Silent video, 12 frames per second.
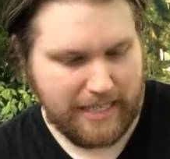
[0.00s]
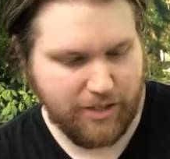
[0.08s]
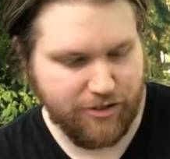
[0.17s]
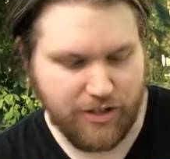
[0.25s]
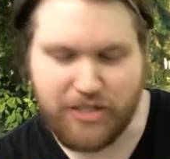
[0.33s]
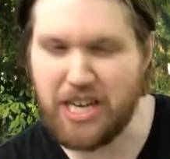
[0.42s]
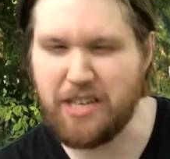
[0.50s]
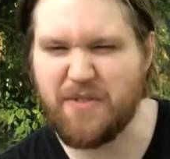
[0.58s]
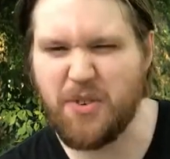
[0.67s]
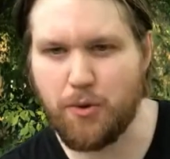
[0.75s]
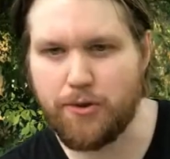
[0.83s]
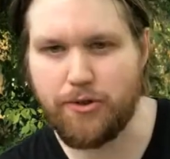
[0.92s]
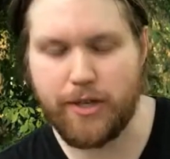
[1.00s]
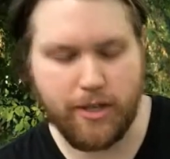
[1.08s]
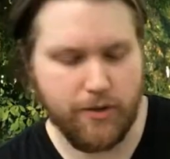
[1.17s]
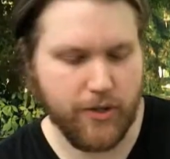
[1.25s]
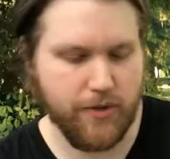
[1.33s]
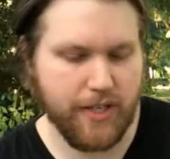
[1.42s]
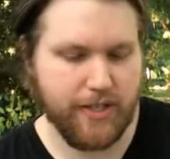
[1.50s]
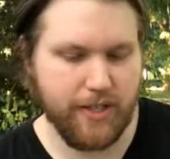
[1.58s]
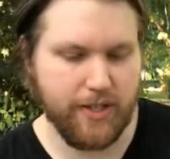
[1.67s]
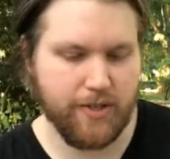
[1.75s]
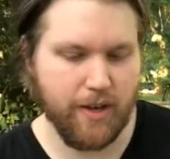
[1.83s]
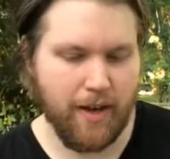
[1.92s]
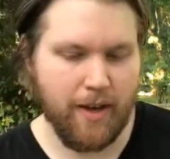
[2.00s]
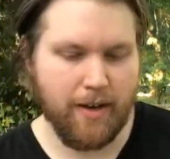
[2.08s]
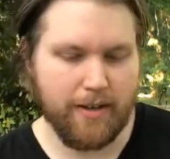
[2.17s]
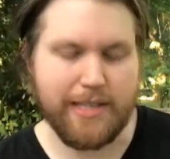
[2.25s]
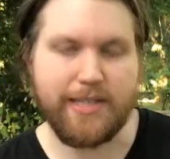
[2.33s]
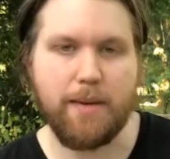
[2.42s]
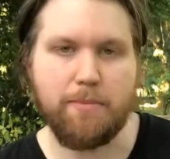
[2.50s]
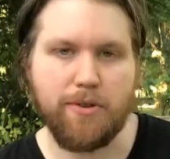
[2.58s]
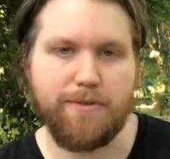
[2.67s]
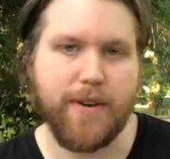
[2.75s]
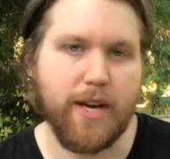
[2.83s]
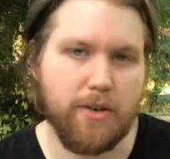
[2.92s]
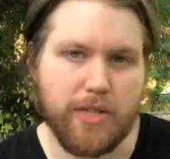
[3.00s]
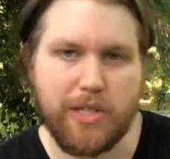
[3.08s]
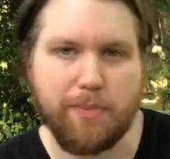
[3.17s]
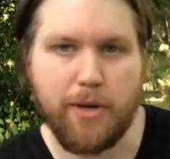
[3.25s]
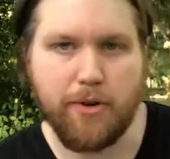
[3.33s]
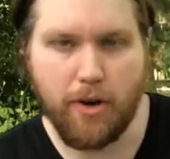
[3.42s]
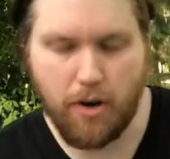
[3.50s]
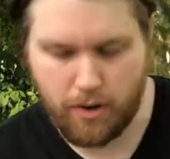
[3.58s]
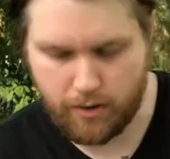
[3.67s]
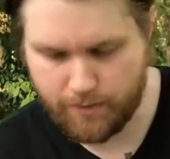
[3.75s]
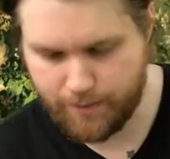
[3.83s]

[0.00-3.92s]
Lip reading: it's just kind of torturing you. So this is December Fair at Spirit Hall.